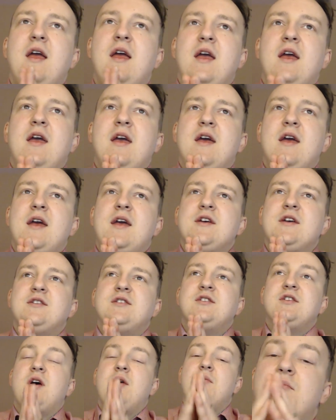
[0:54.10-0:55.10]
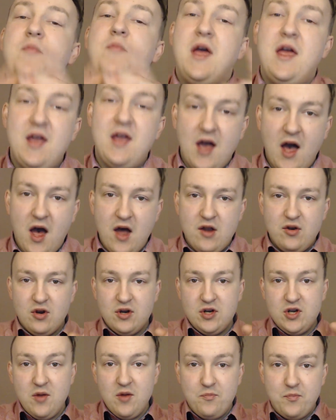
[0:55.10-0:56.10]
is make
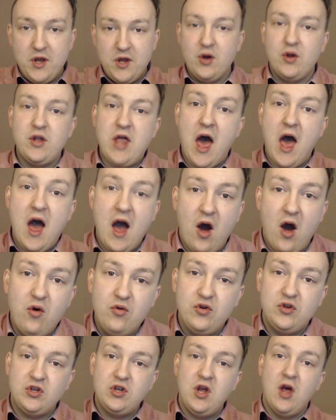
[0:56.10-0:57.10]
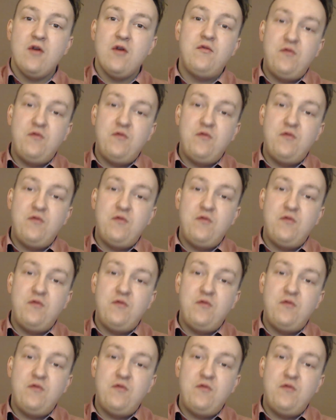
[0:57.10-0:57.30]
another build a house